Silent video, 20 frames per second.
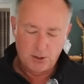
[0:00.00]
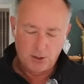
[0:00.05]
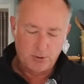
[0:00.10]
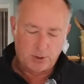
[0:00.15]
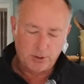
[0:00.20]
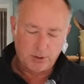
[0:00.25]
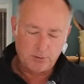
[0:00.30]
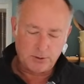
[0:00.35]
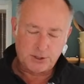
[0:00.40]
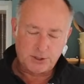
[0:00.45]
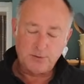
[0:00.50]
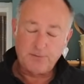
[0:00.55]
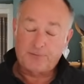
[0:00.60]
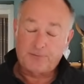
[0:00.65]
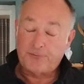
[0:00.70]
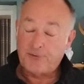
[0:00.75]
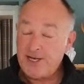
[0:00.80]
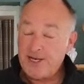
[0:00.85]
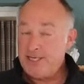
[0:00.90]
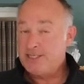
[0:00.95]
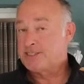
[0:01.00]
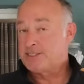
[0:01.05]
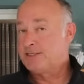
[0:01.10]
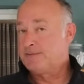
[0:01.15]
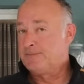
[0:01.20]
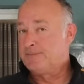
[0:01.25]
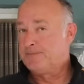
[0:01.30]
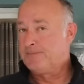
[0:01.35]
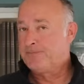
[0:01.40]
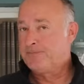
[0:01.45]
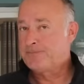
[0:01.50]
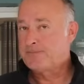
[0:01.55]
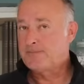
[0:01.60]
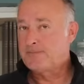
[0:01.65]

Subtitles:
You can also freeze them,